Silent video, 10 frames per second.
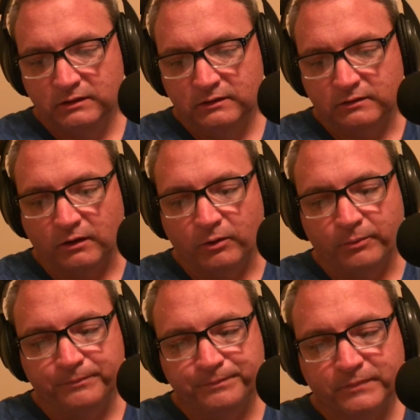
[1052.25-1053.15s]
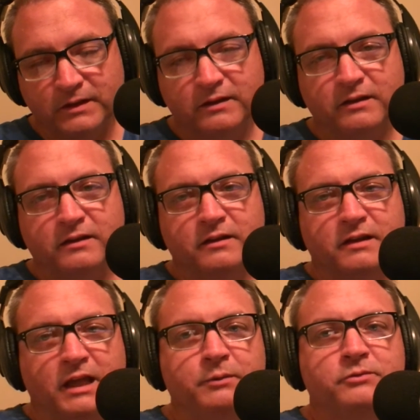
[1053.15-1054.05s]
So,
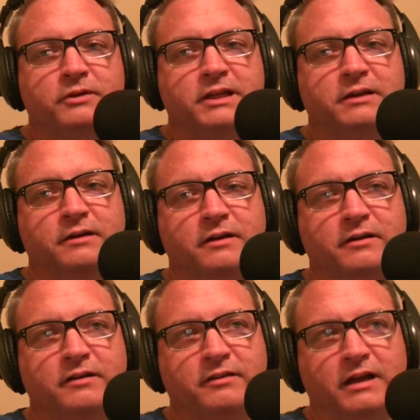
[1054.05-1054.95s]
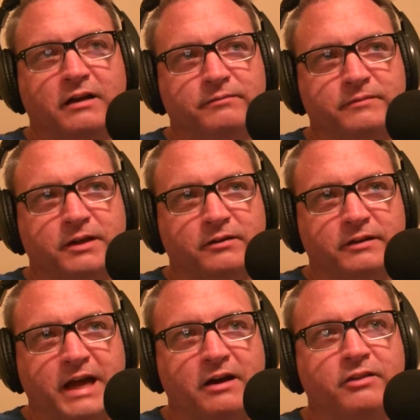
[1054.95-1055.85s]
he was really an
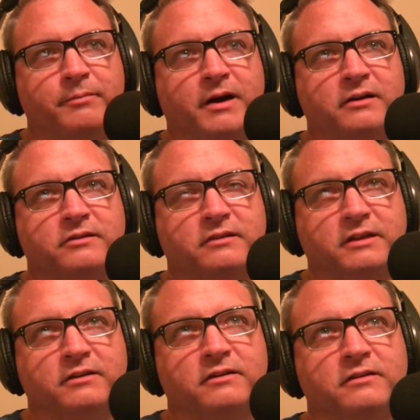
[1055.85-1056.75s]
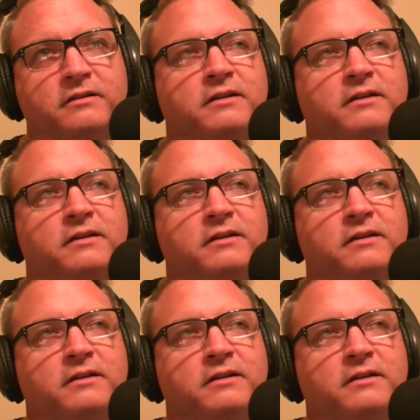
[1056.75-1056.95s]
out-of-the-box thinker.